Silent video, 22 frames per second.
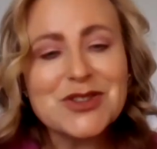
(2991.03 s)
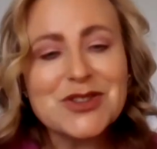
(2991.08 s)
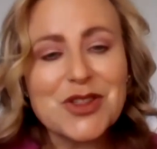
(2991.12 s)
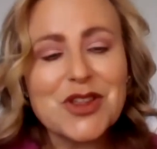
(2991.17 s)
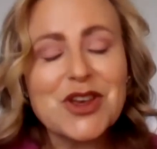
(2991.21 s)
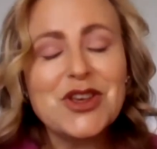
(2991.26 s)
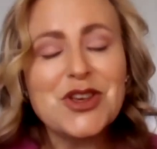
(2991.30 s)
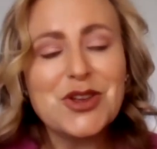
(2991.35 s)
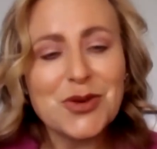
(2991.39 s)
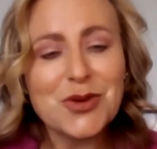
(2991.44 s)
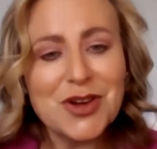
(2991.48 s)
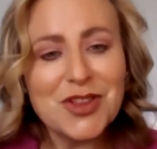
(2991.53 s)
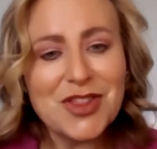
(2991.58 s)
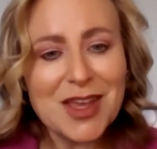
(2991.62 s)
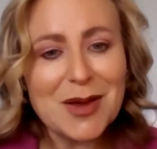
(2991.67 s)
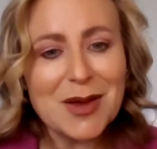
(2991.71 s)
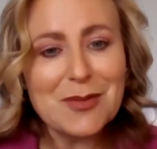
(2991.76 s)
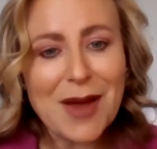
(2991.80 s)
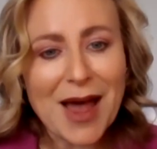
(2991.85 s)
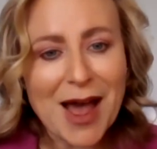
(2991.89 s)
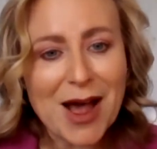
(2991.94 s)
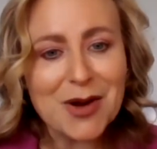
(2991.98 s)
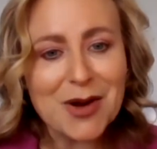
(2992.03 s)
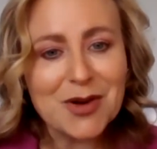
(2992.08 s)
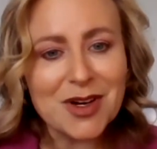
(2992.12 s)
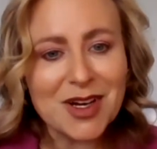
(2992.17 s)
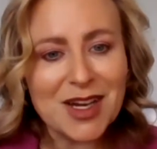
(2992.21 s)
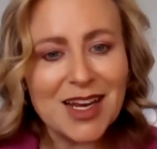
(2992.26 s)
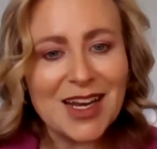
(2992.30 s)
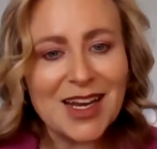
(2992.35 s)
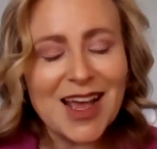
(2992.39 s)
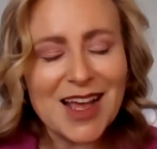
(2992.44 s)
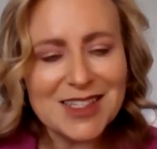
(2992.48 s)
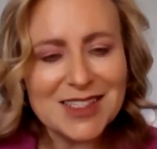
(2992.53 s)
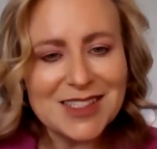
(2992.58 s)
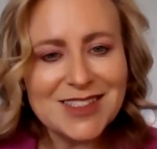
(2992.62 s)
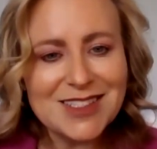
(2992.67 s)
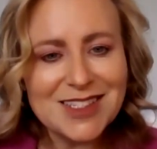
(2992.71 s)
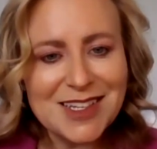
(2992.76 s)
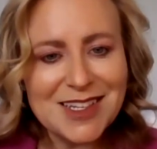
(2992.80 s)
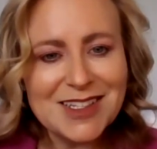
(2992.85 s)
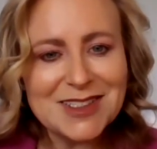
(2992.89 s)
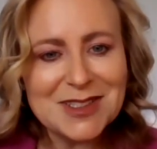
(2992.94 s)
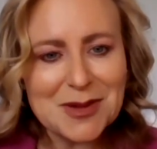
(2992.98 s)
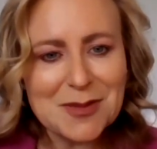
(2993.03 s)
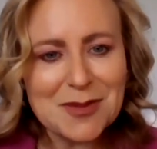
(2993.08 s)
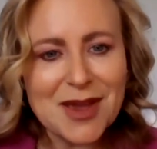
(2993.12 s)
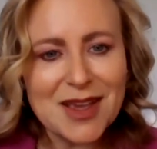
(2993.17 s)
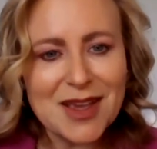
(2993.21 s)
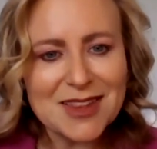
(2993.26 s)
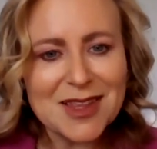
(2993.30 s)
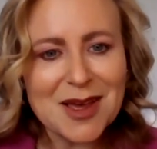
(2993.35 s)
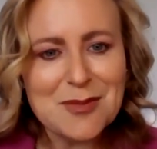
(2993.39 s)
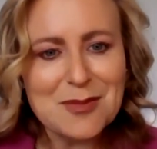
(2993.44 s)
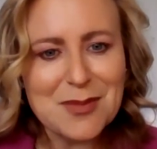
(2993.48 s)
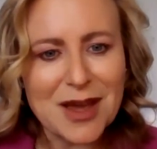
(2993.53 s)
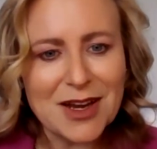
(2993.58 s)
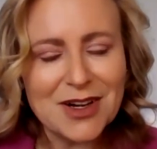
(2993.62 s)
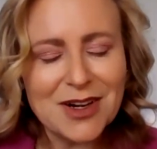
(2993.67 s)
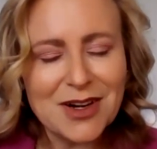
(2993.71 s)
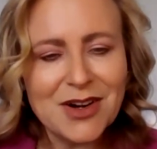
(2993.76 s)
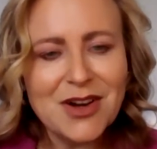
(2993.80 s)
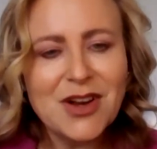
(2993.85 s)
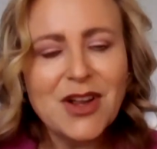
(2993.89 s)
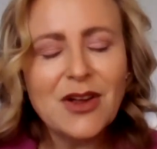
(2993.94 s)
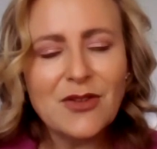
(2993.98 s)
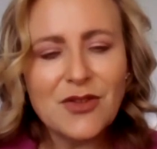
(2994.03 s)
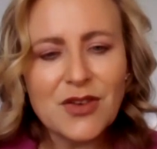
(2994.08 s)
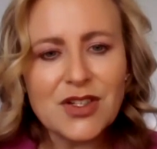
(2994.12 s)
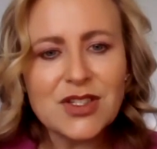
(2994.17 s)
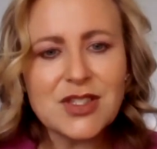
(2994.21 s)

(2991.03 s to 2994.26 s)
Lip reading: so that you're the empowering entity to make them better